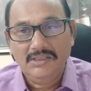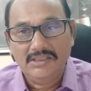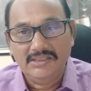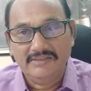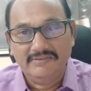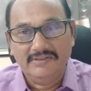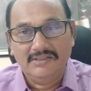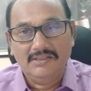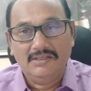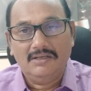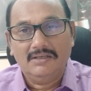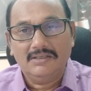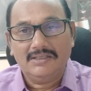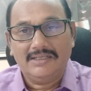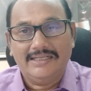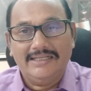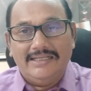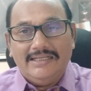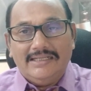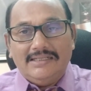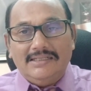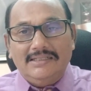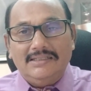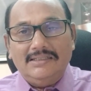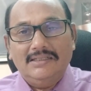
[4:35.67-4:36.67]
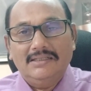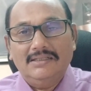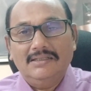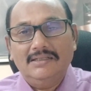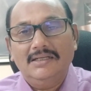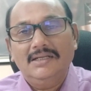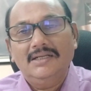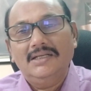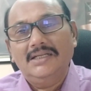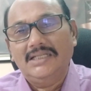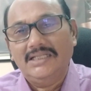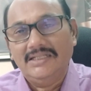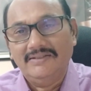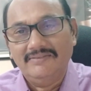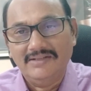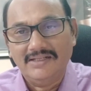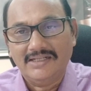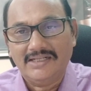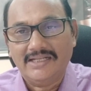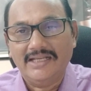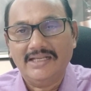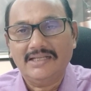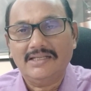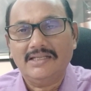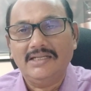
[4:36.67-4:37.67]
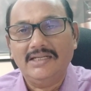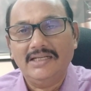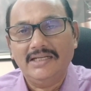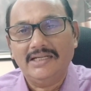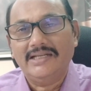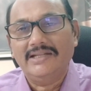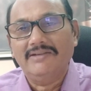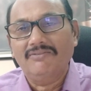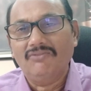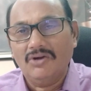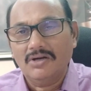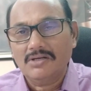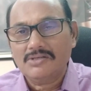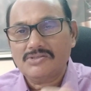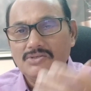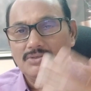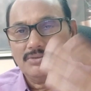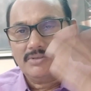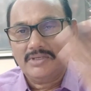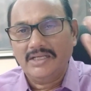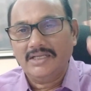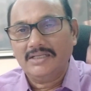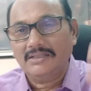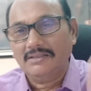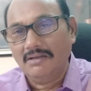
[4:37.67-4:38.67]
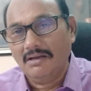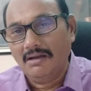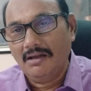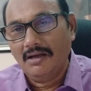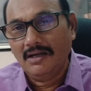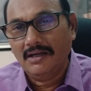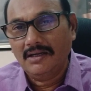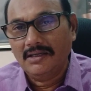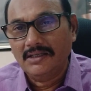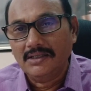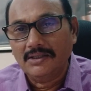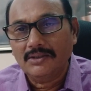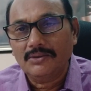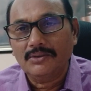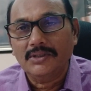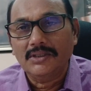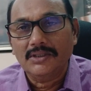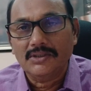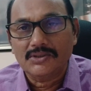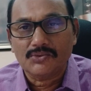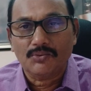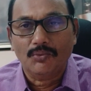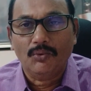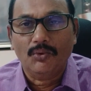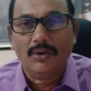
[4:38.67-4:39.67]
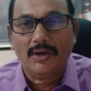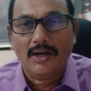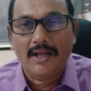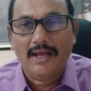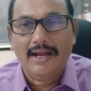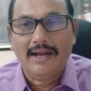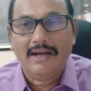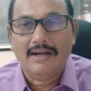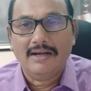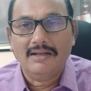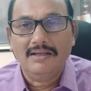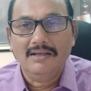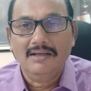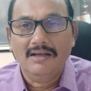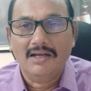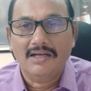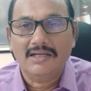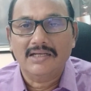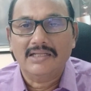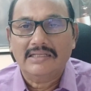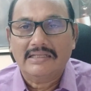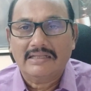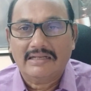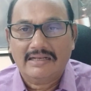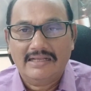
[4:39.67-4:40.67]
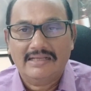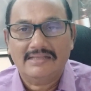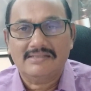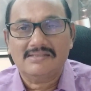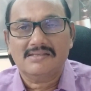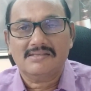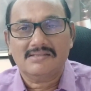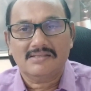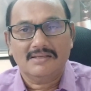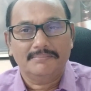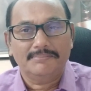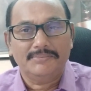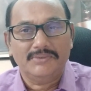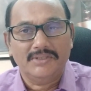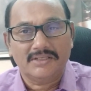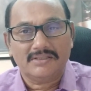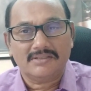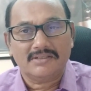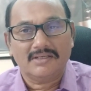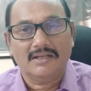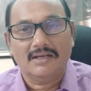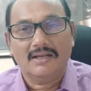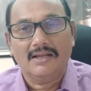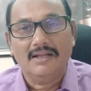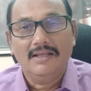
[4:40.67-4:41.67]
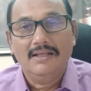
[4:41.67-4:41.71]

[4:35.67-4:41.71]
He will not take, he wants to take the law into his own hand and he raises objection.